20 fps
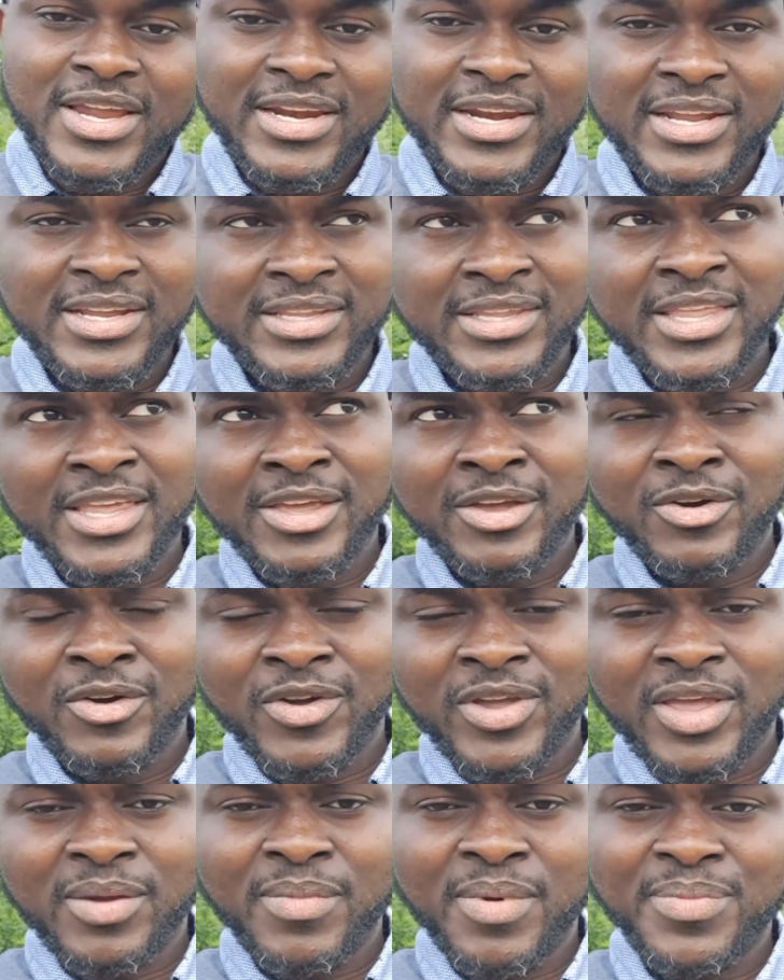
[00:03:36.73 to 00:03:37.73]
They think,
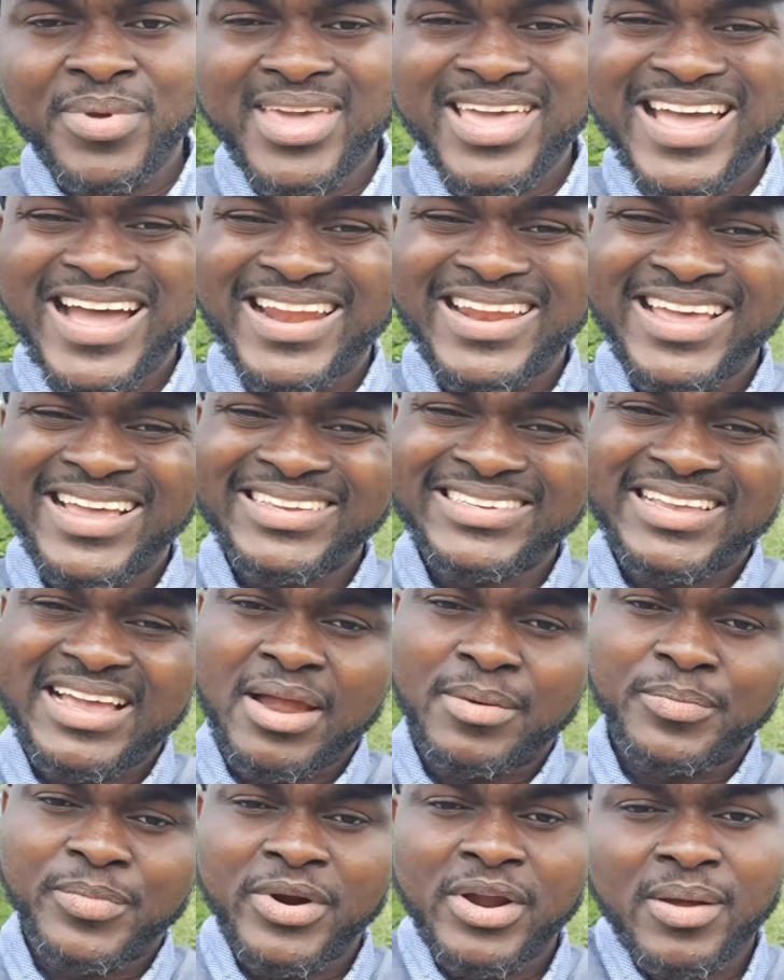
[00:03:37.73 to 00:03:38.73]
okay, maybe Ghanaians
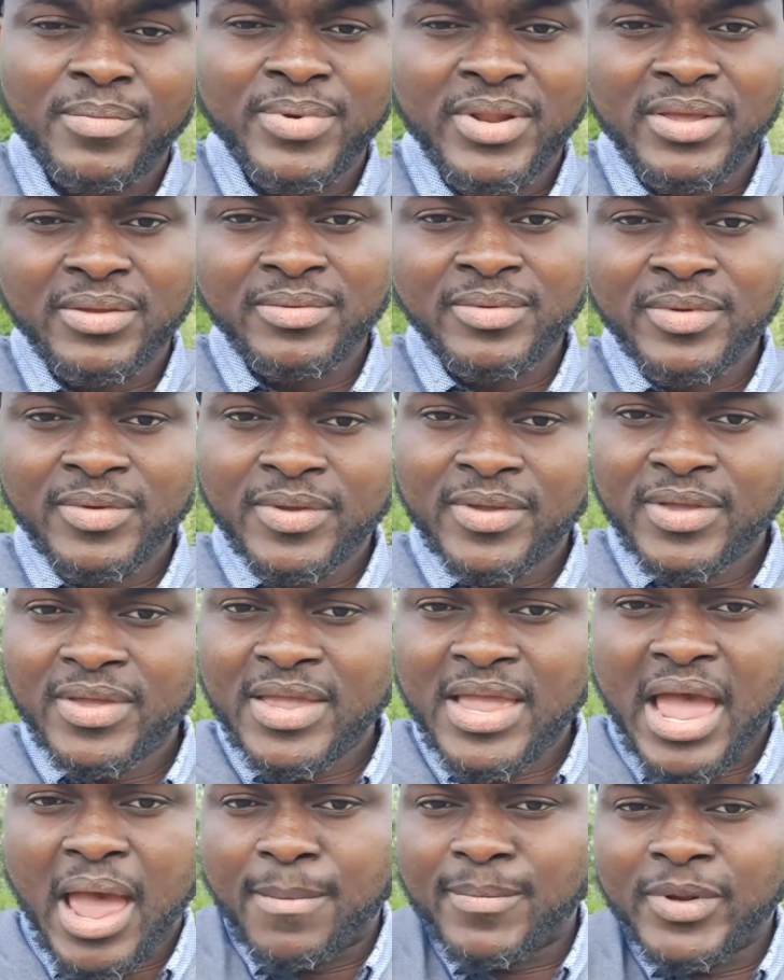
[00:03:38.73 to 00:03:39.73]
are probably,
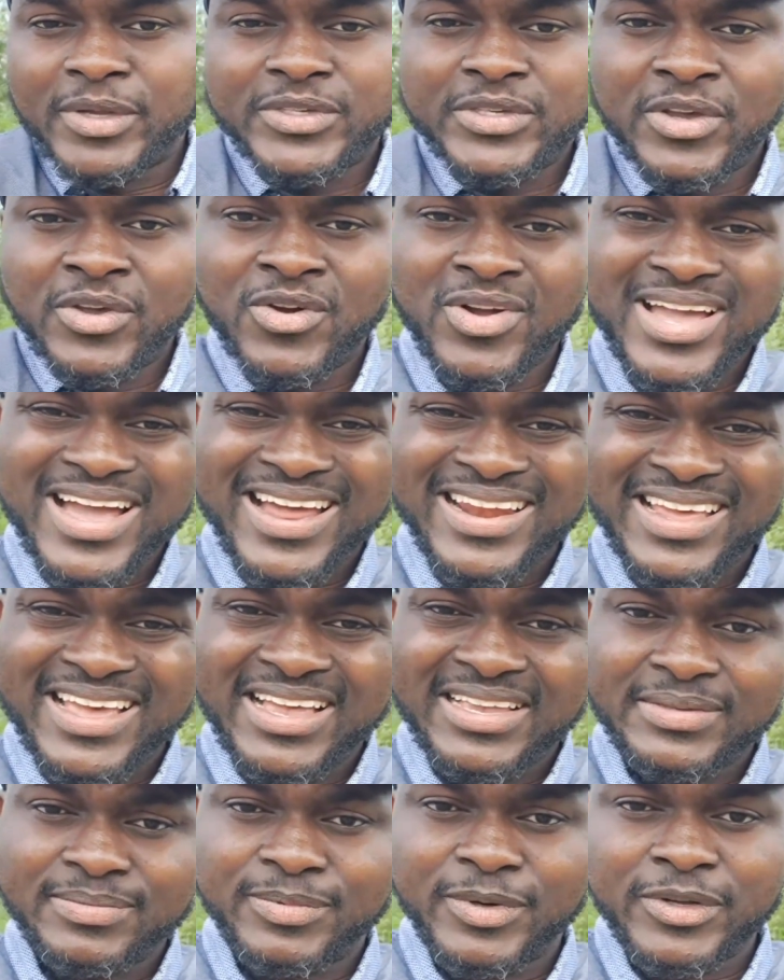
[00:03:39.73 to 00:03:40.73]
I'm not saying all
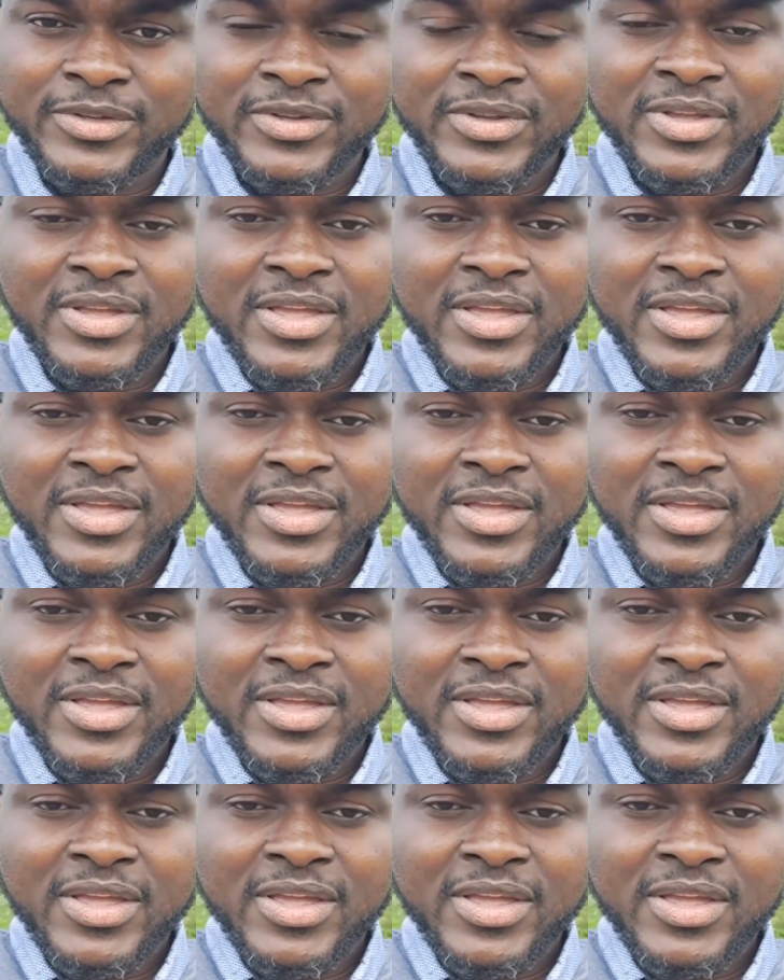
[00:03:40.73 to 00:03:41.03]
Ghanaians, but